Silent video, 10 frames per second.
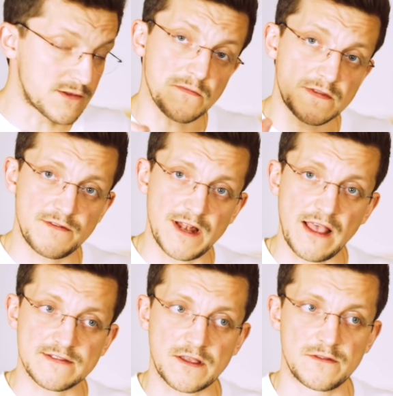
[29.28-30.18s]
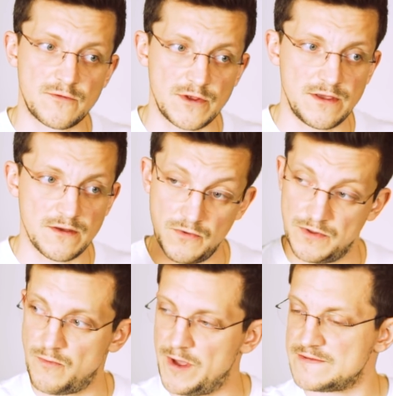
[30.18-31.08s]
some civilized country on
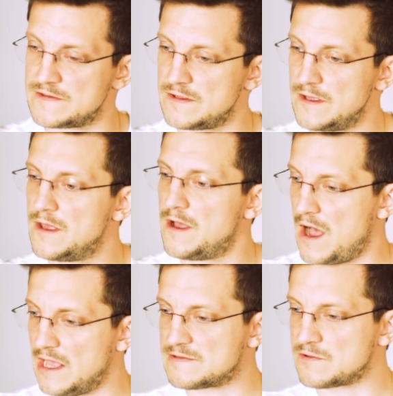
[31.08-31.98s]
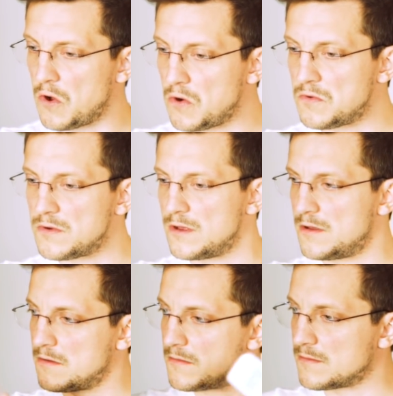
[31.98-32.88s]
the west, I saw
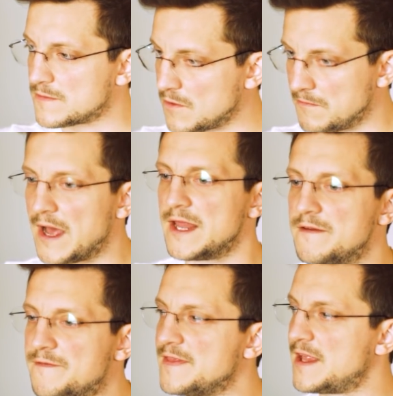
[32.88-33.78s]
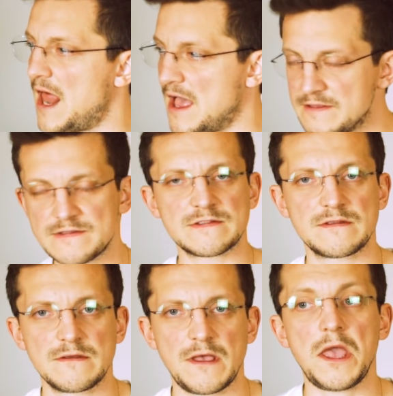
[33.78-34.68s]
somebody
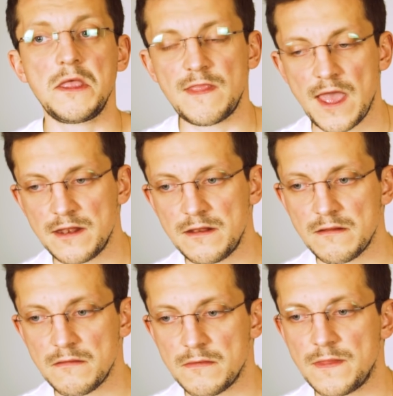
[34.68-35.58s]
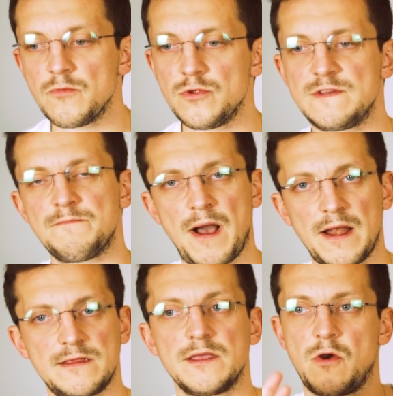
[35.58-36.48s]
vandalize and then the
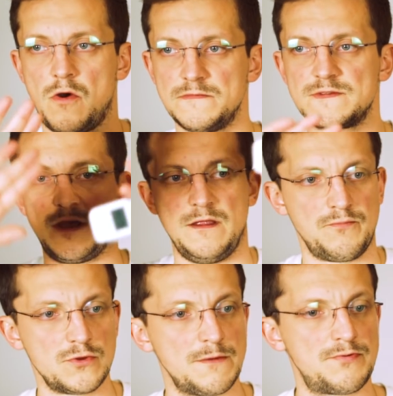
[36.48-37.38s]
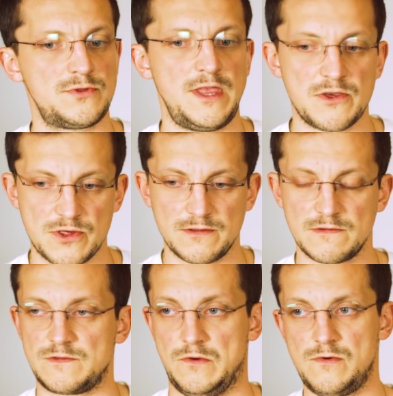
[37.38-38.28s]
municipality comes and put a
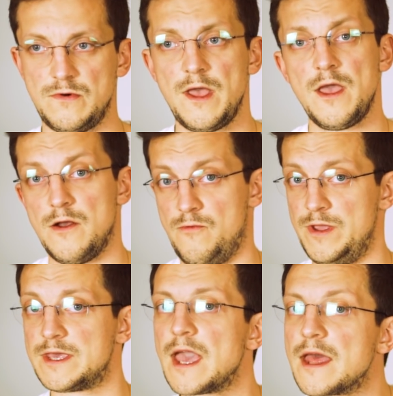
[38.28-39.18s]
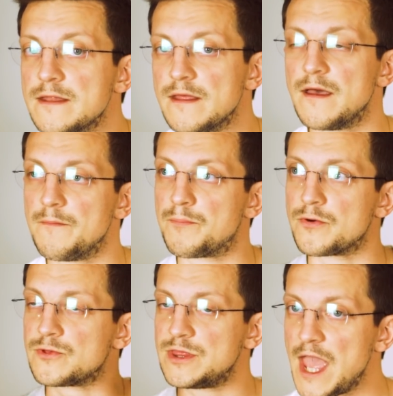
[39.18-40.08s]
protection so we can
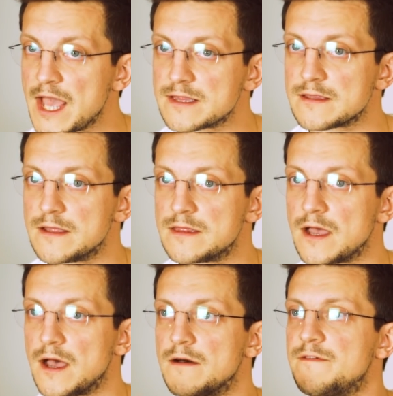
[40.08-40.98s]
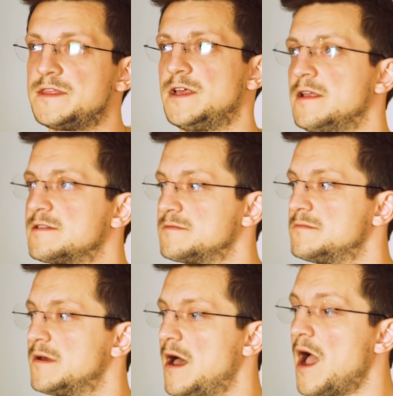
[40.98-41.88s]
protect the
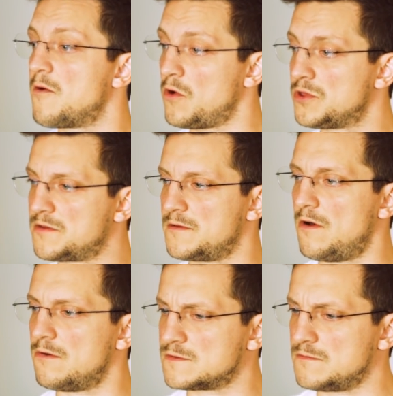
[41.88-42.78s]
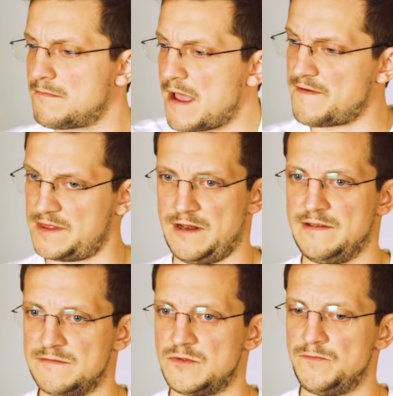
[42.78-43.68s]
vandalism. I want also my
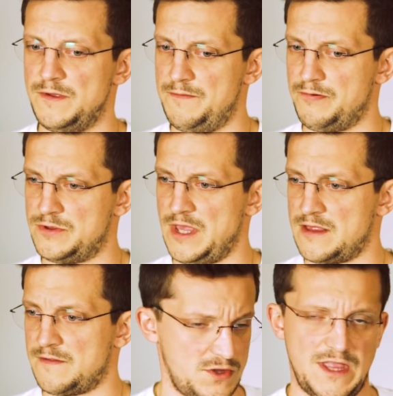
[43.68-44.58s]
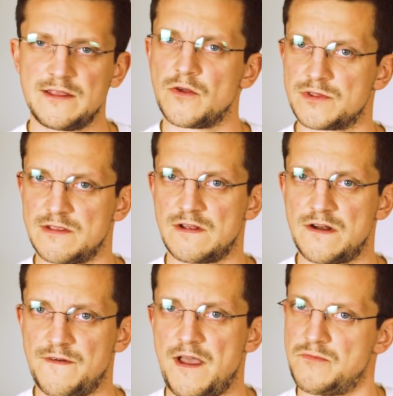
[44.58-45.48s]
vandalism to be protected, but I don't
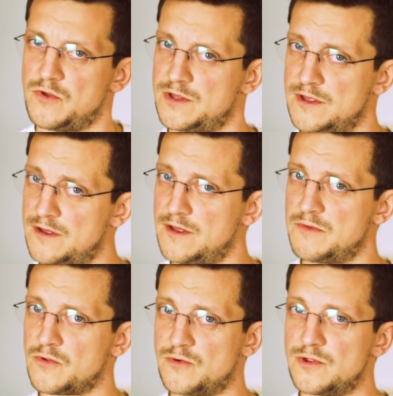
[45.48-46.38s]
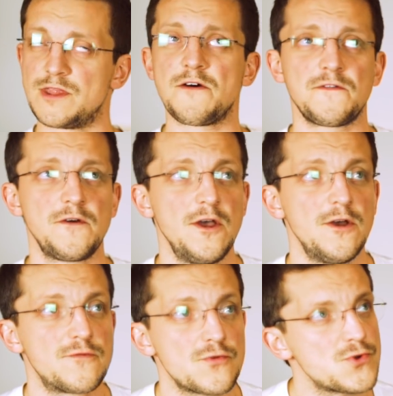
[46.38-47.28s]
deserve, I'm not good enough.
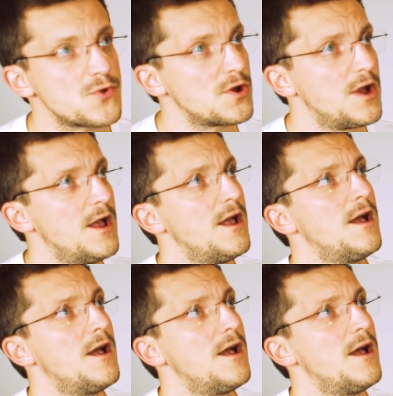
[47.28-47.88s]
For sure,